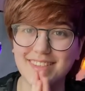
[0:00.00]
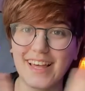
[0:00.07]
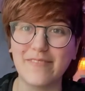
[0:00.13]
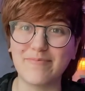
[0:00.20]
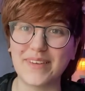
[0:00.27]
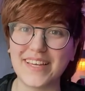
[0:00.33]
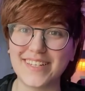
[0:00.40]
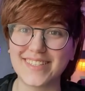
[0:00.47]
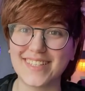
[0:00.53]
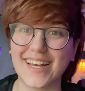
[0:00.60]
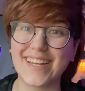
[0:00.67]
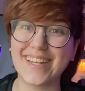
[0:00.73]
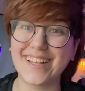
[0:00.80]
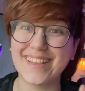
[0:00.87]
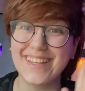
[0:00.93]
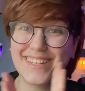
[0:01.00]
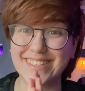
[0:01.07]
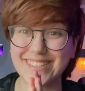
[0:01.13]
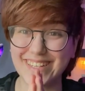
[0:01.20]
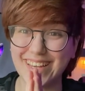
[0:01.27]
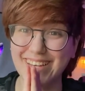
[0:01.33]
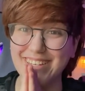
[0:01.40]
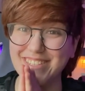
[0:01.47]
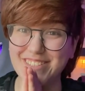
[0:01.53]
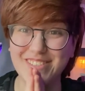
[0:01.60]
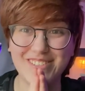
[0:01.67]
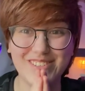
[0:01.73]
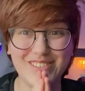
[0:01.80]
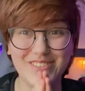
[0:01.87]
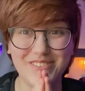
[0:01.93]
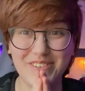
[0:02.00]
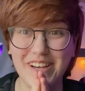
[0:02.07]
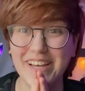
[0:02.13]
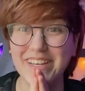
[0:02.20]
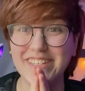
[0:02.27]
That being said, let's get into